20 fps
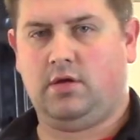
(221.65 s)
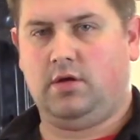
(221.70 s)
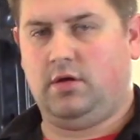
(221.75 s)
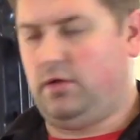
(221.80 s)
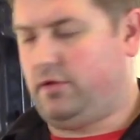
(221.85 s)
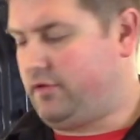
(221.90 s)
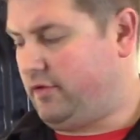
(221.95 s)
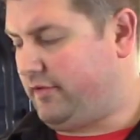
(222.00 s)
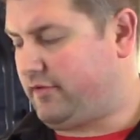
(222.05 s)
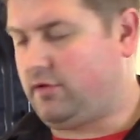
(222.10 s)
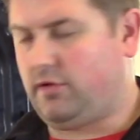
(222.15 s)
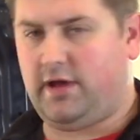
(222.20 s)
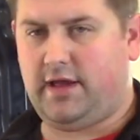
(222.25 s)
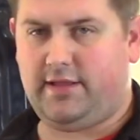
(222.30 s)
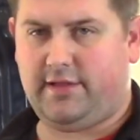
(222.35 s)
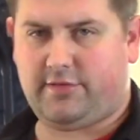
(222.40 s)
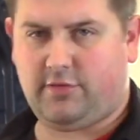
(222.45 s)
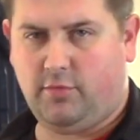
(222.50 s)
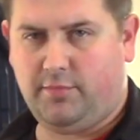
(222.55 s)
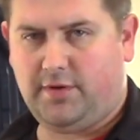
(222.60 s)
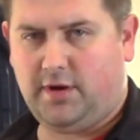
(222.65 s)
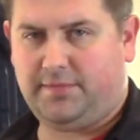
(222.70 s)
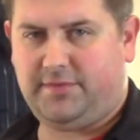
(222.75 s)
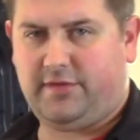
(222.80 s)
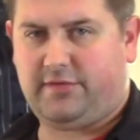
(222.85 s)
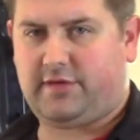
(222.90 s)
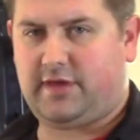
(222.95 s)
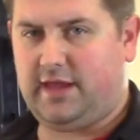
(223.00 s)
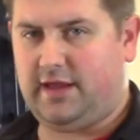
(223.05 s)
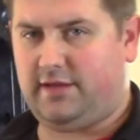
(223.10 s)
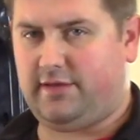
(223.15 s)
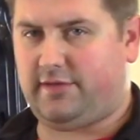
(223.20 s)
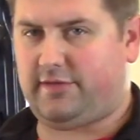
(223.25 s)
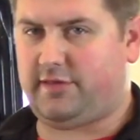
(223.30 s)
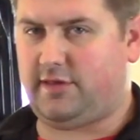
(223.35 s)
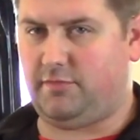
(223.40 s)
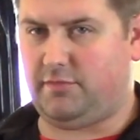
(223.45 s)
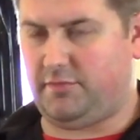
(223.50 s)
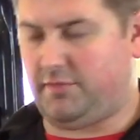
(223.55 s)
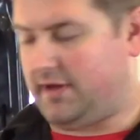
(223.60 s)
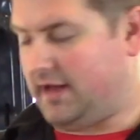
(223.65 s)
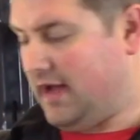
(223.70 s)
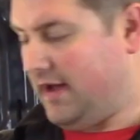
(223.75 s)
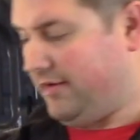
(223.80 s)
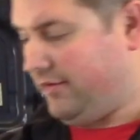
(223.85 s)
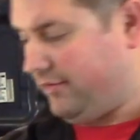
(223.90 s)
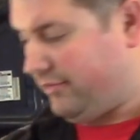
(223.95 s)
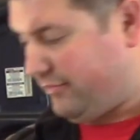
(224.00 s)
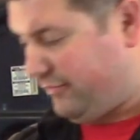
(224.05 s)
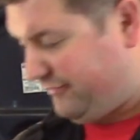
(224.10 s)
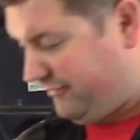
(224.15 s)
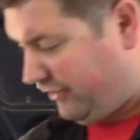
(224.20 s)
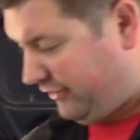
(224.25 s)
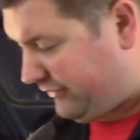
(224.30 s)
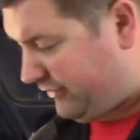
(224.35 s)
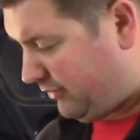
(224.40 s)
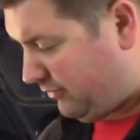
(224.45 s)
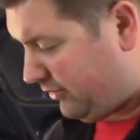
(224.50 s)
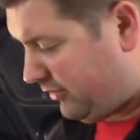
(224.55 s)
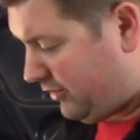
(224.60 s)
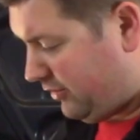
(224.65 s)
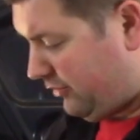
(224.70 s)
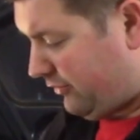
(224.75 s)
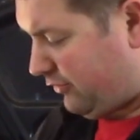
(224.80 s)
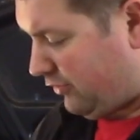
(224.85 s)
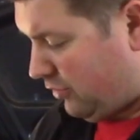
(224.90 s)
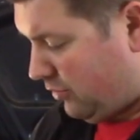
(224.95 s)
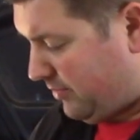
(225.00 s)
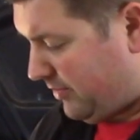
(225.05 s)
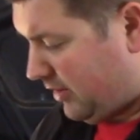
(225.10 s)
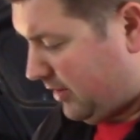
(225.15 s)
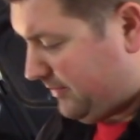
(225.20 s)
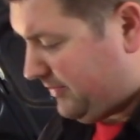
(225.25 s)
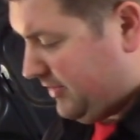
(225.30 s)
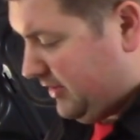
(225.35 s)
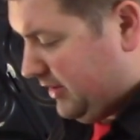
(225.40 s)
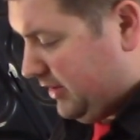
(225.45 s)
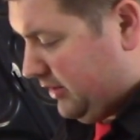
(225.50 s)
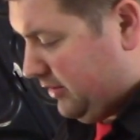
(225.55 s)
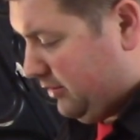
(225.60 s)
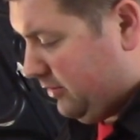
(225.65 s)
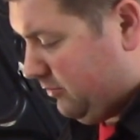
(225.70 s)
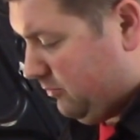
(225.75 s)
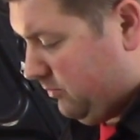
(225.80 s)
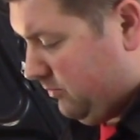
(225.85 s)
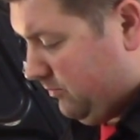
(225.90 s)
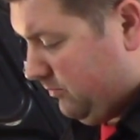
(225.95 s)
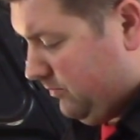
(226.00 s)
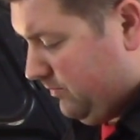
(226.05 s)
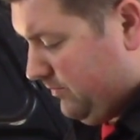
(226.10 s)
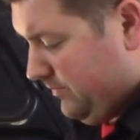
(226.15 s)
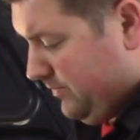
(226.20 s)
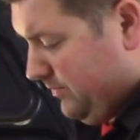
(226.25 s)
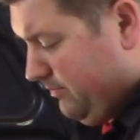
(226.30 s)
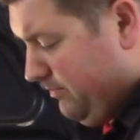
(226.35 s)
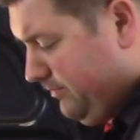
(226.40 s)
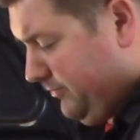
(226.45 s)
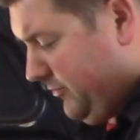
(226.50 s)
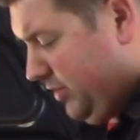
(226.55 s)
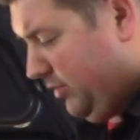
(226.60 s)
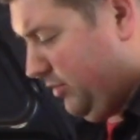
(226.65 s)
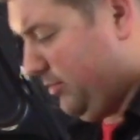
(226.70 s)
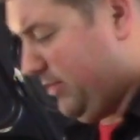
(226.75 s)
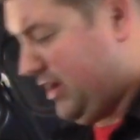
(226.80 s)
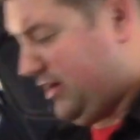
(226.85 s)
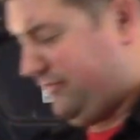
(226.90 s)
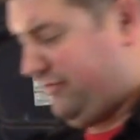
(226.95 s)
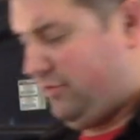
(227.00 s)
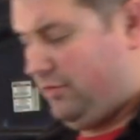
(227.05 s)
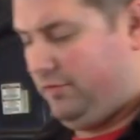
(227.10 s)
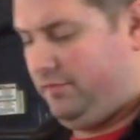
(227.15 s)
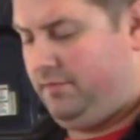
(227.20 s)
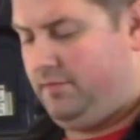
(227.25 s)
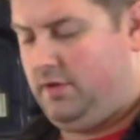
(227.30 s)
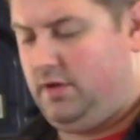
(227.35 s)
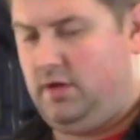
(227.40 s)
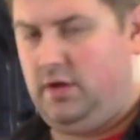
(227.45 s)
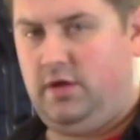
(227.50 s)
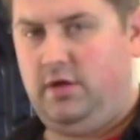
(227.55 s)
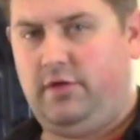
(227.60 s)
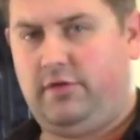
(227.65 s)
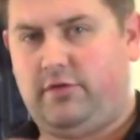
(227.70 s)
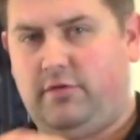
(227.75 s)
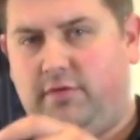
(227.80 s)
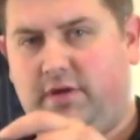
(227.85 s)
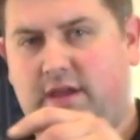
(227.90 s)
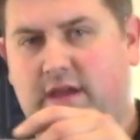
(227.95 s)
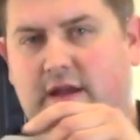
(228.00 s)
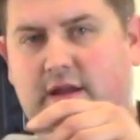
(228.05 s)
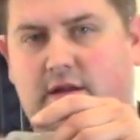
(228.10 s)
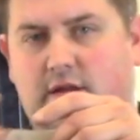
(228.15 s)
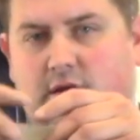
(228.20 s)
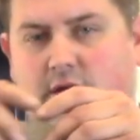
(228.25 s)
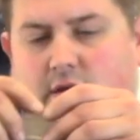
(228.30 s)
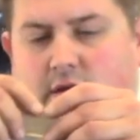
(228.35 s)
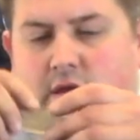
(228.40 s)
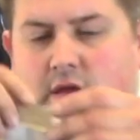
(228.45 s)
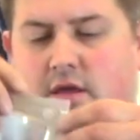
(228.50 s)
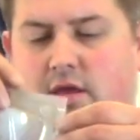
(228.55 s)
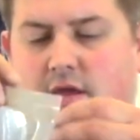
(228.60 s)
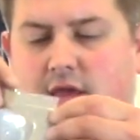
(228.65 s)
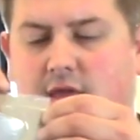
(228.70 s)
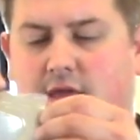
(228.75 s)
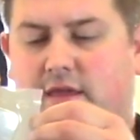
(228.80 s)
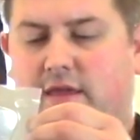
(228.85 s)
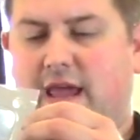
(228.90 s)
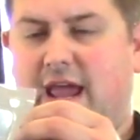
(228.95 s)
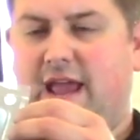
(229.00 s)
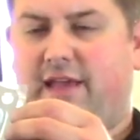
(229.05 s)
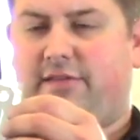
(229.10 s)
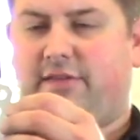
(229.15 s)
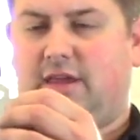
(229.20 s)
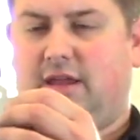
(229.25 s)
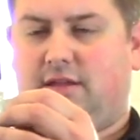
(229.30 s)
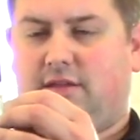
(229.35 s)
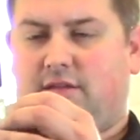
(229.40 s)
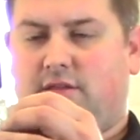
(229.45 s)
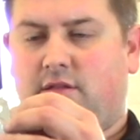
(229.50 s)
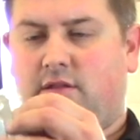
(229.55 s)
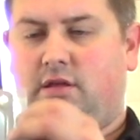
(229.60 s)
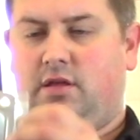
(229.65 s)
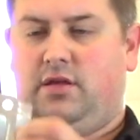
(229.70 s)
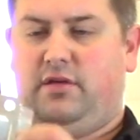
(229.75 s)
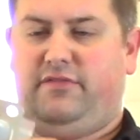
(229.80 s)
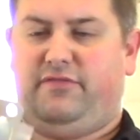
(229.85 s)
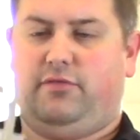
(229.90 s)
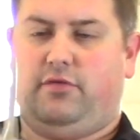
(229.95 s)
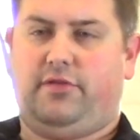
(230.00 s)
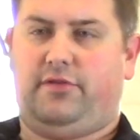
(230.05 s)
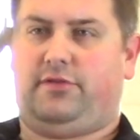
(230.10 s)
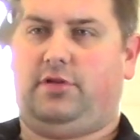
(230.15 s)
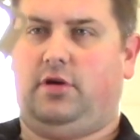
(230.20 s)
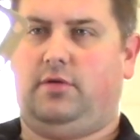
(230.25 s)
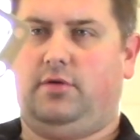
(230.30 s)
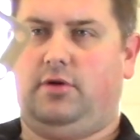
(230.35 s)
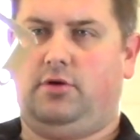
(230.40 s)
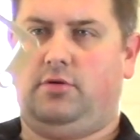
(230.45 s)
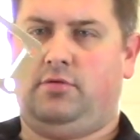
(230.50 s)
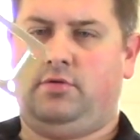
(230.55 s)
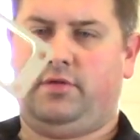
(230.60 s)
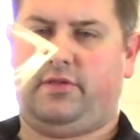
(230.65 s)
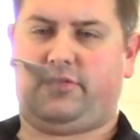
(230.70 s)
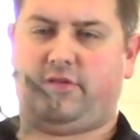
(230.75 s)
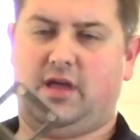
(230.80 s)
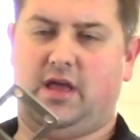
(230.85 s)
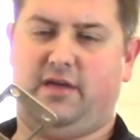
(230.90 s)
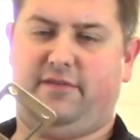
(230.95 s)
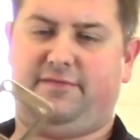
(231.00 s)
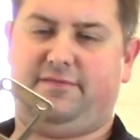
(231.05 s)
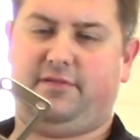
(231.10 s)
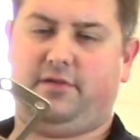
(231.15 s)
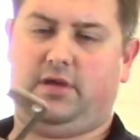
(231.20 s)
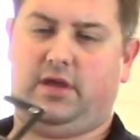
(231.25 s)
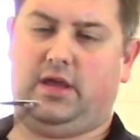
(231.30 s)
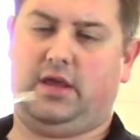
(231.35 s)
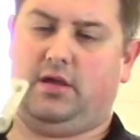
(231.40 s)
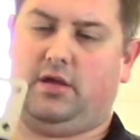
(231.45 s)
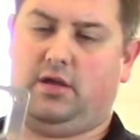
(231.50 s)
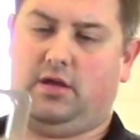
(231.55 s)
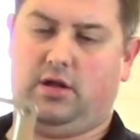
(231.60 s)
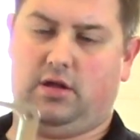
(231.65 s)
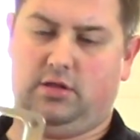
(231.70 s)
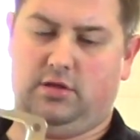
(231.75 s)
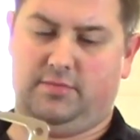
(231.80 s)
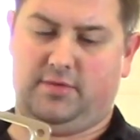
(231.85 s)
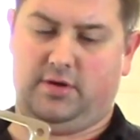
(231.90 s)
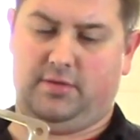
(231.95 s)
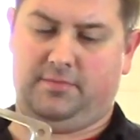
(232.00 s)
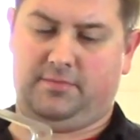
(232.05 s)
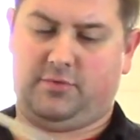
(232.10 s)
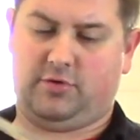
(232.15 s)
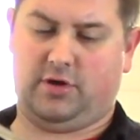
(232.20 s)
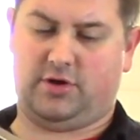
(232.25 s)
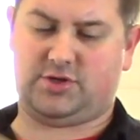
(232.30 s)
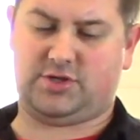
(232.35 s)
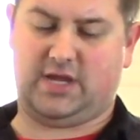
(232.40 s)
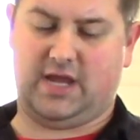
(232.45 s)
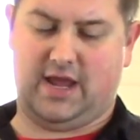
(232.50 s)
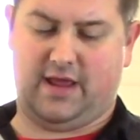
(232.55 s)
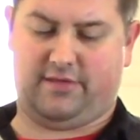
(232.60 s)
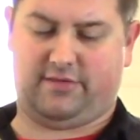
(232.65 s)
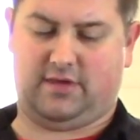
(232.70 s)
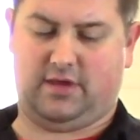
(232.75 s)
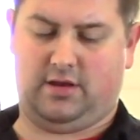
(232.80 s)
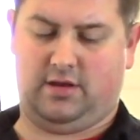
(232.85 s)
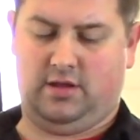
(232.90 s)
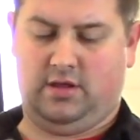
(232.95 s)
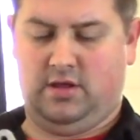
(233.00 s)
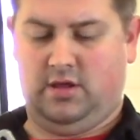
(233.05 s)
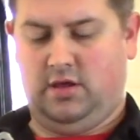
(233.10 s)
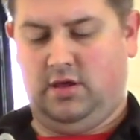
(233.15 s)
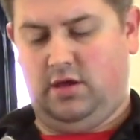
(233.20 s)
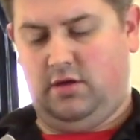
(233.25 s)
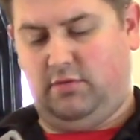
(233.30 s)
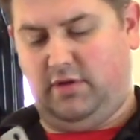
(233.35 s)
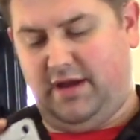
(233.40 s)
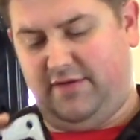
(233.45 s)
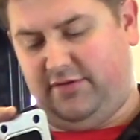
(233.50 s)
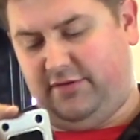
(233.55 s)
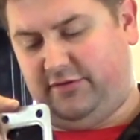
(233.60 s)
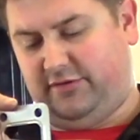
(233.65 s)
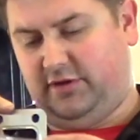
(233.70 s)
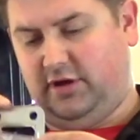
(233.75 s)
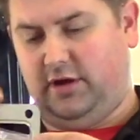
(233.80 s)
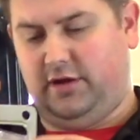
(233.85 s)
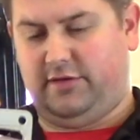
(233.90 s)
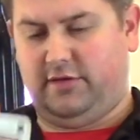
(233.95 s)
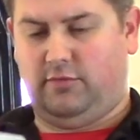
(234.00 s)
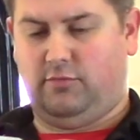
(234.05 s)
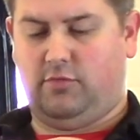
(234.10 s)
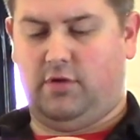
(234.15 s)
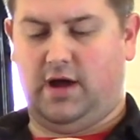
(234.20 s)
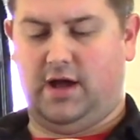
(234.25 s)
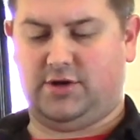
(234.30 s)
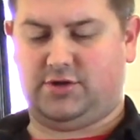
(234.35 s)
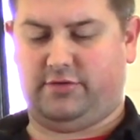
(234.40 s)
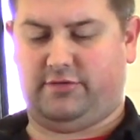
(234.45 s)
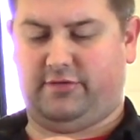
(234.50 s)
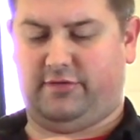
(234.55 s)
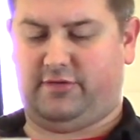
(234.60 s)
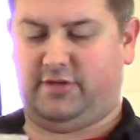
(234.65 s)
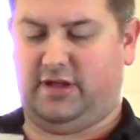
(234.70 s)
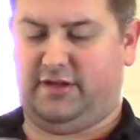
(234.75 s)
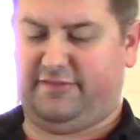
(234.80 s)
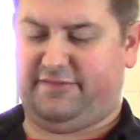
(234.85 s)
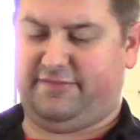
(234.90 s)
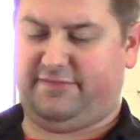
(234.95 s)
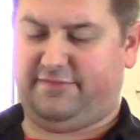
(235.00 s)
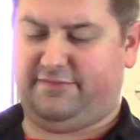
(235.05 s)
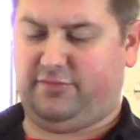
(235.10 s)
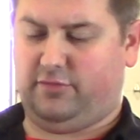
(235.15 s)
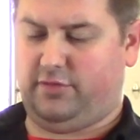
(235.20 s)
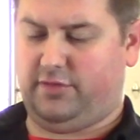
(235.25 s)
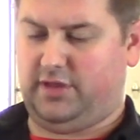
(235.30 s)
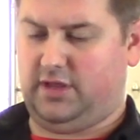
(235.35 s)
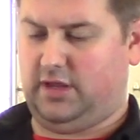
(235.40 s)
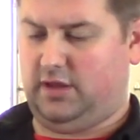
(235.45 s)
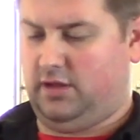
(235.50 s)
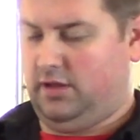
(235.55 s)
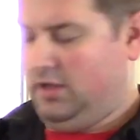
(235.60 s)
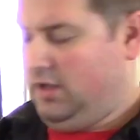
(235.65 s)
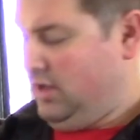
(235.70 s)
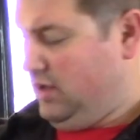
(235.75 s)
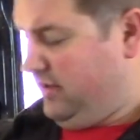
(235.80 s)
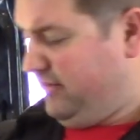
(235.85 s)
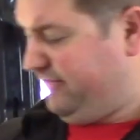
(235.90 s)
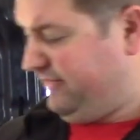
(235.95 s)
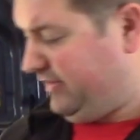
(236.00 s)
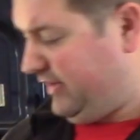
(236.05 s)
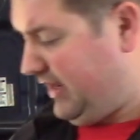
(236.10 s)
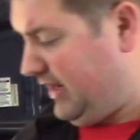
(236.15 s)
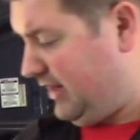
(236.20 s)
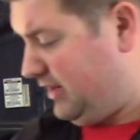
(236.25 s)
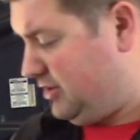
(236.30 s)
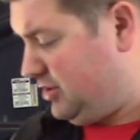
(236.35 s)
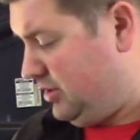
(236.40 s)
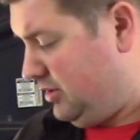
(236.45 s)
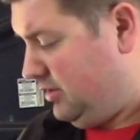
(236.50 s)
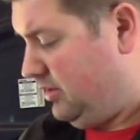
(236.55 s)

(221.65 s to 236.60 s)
So let's go ahead, let's open up this kit and see what we got here. So first thing we're gonna do is we're gonna open up the turbo manifold. So we get a gasket for the turbo itself, a aluminum crush gasket. We have the studs and washers and stuff for the flange.